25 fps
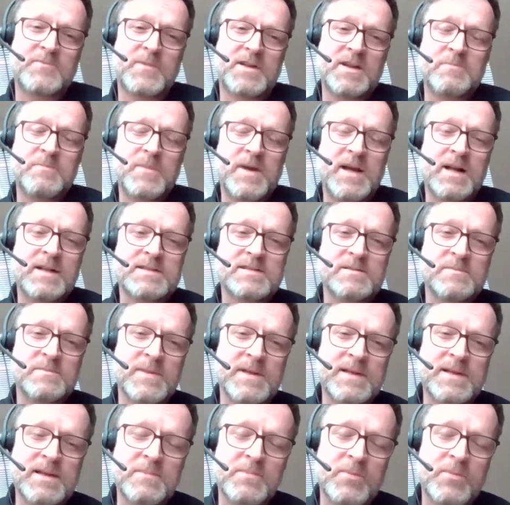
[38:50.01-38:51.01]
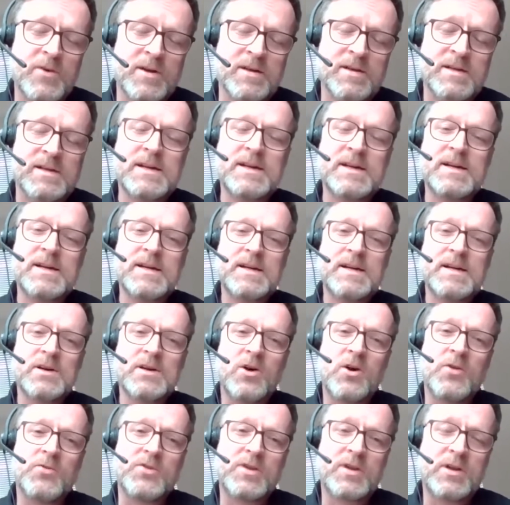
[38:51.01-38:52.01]
but it may ultimately burden
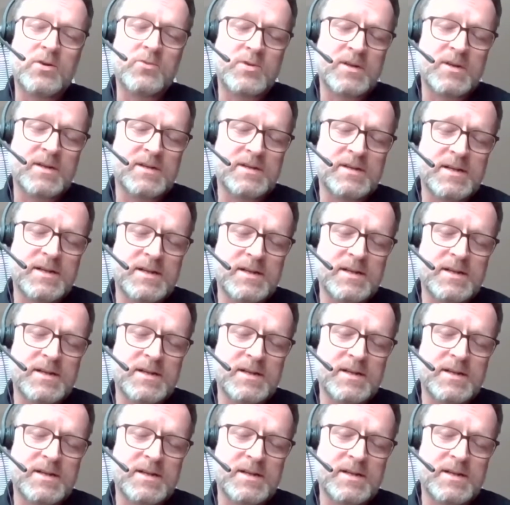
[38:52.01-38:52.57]
on the local